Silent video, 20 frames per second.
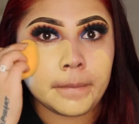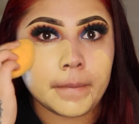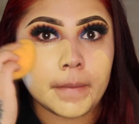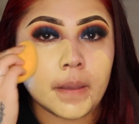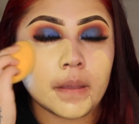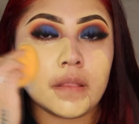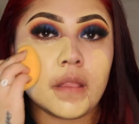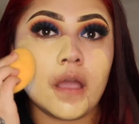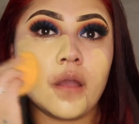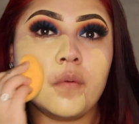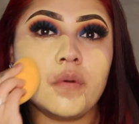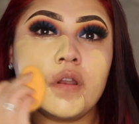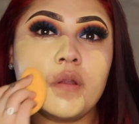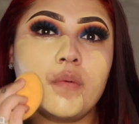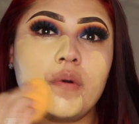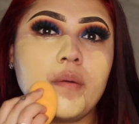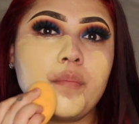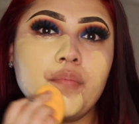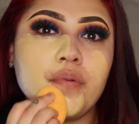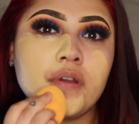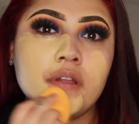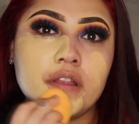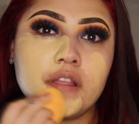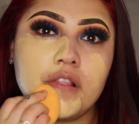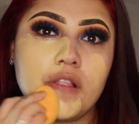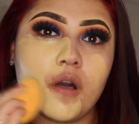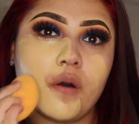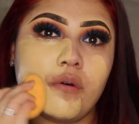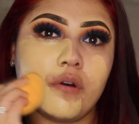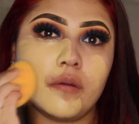And that already went pretty
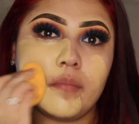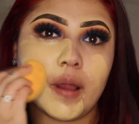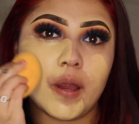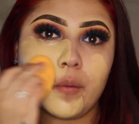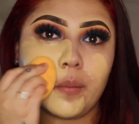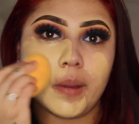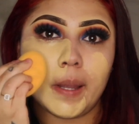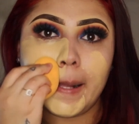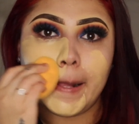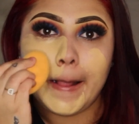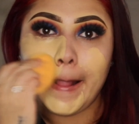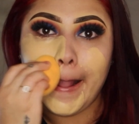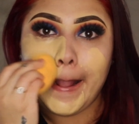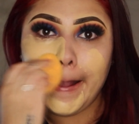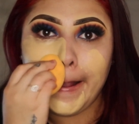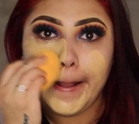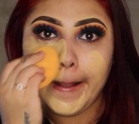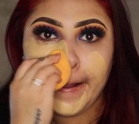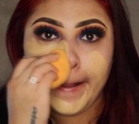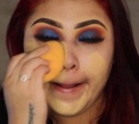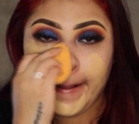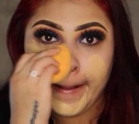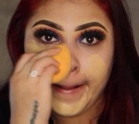low on my ring light,